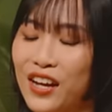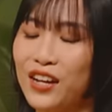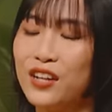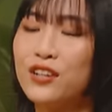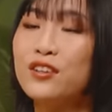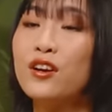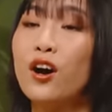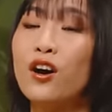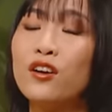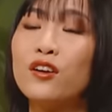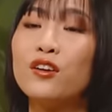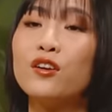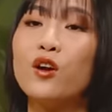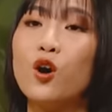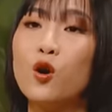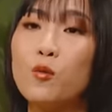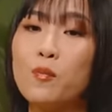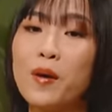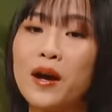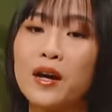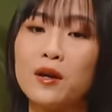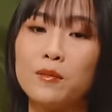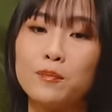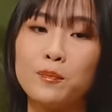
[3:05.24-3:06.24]
No, no, no.
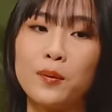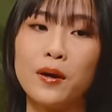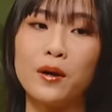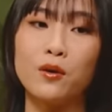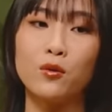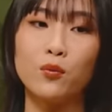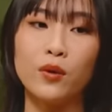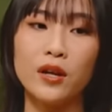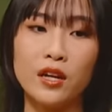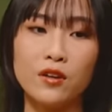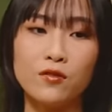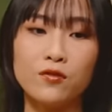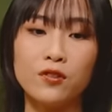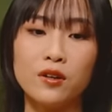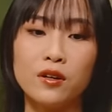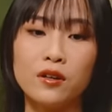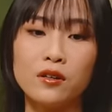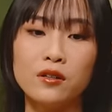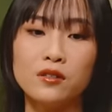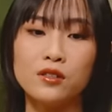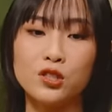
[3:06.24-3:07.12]
But whenever,